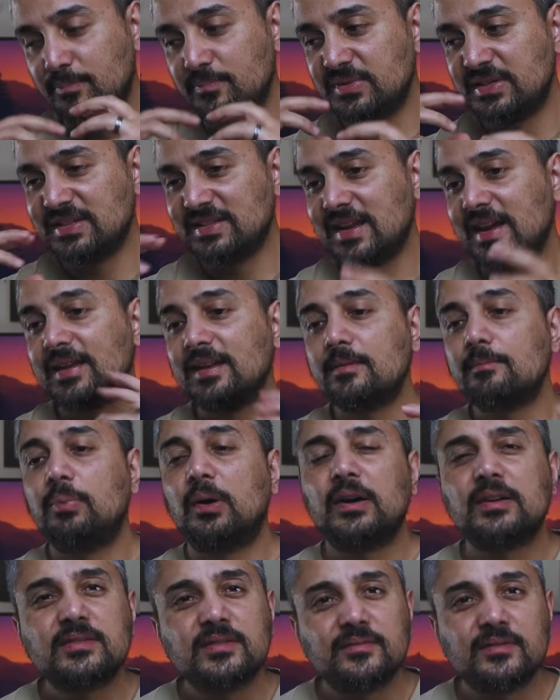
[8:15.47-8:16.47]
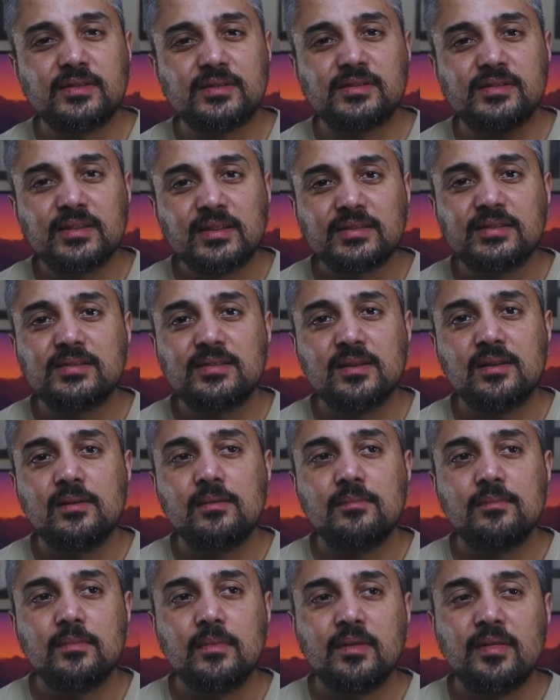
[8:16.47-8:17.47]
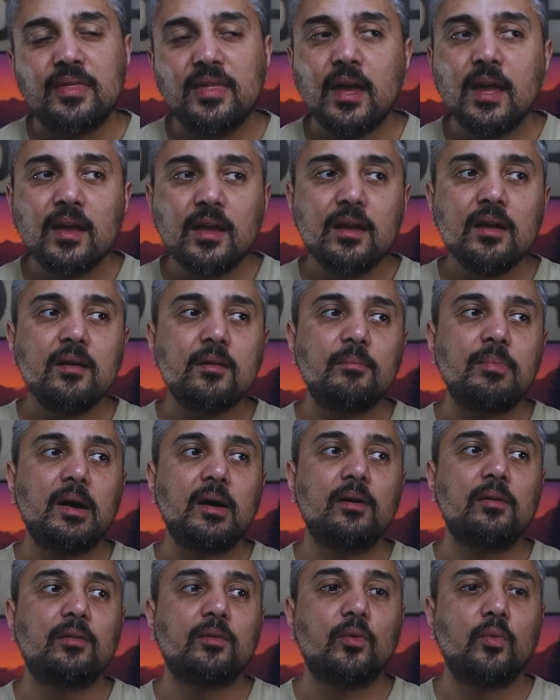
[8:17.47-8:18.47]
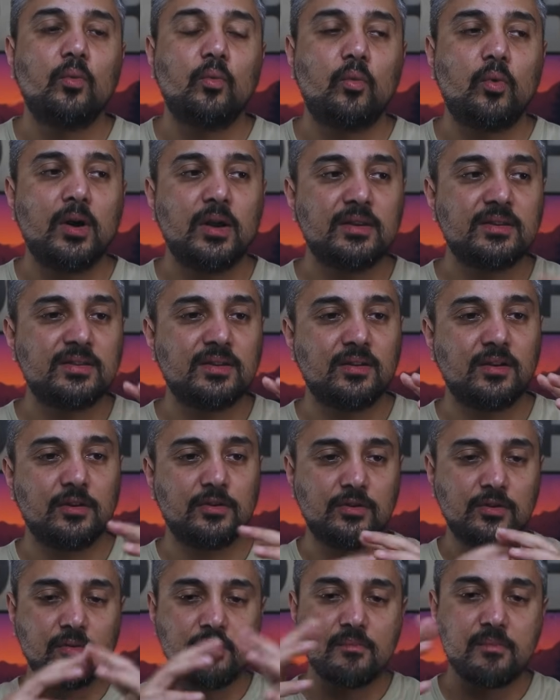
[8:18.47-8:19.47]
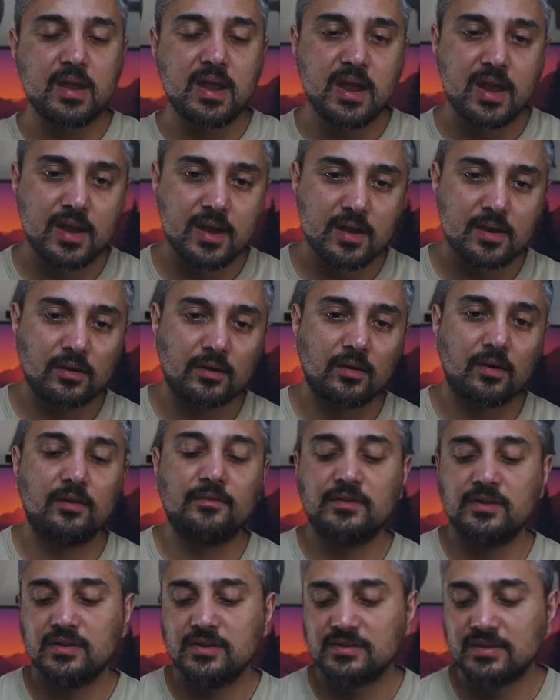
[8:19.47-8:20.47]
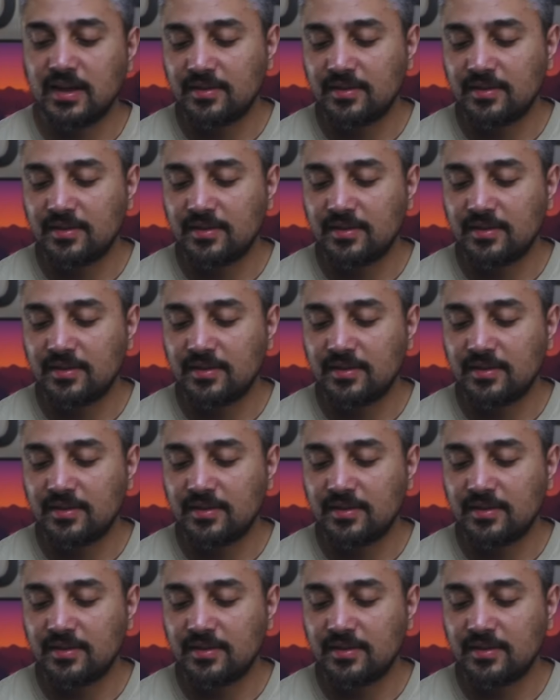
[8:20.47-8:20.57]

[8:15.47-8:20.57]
designing parts of the system, thinking about what a domain covers.